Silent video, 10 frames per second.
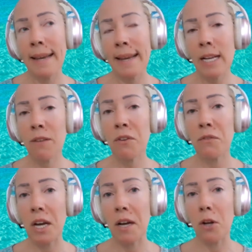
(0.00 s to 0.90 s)
And if you've
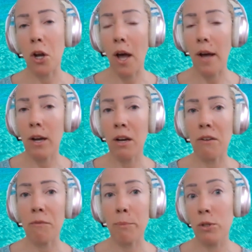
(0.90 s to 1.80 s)
done a lot
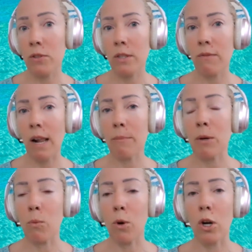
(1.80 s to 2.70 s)
of personal
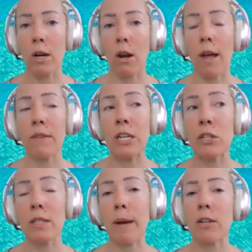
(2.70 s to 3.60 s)
development work, a lot of
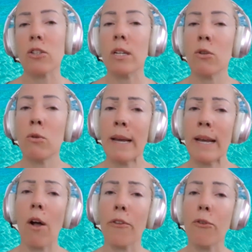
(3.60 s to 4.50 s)
introspection, you may
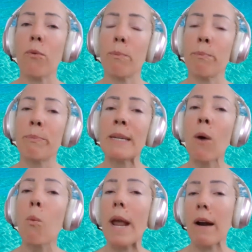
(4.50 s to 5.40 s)
also be
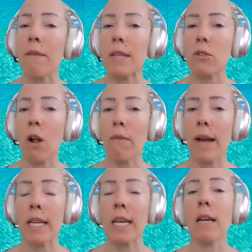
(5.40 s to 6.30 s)
aware of this
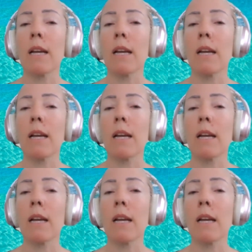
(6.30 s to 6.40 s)
already.